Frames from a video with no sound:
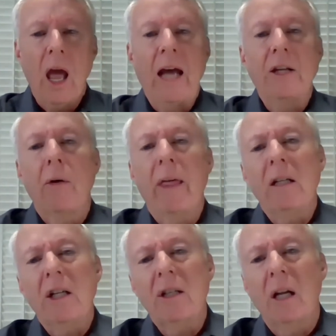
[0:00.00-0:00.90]
And so
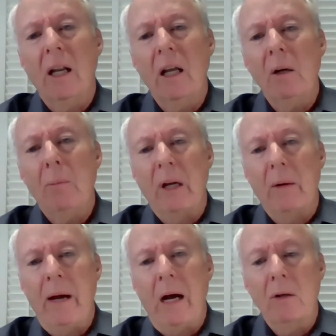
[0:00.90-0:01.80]
that's just a little bit
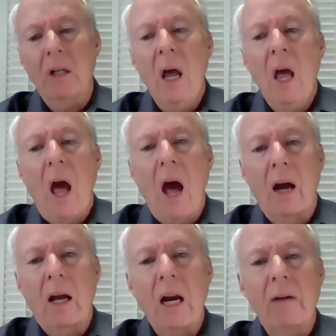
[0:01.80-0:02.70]
about
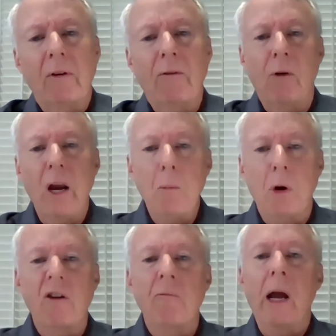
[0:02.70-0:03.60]
kind of a
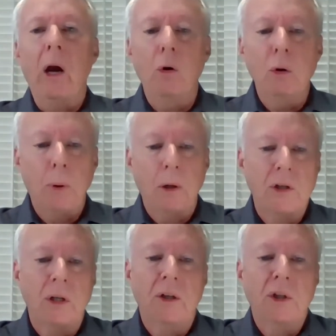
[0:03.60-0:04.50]
framework of my own
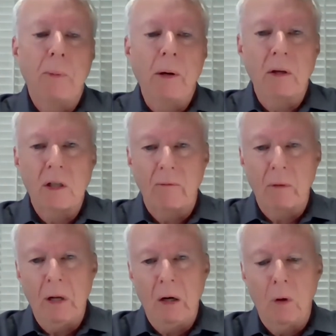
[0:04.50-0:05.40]
personal experience in the
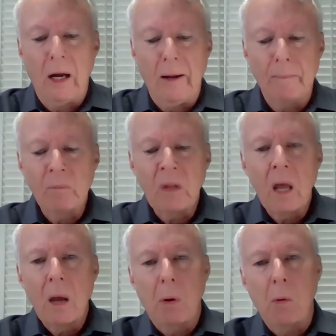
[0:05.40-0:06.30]
middle way.
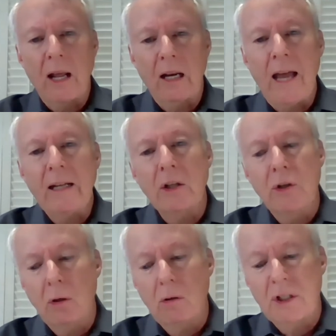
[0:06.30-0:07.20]
But what I'd like to
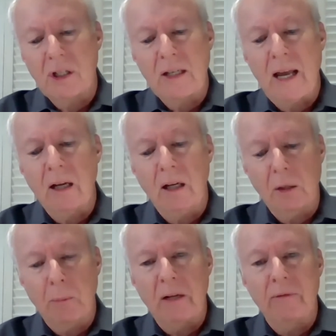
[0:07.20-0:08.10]
do is just take a
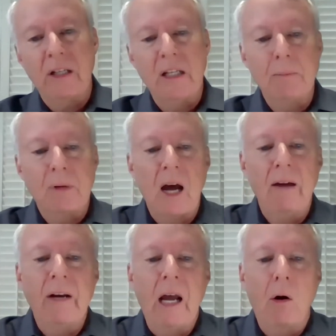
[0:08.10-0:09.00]
little bit of a deep
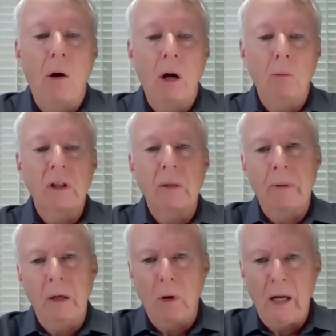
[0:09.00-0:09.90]
dive now on what the
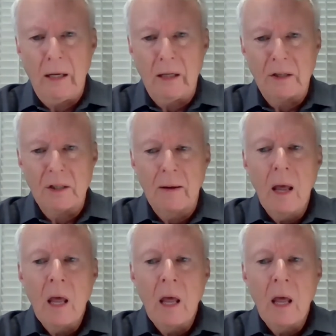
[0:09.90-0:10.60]
middle way is.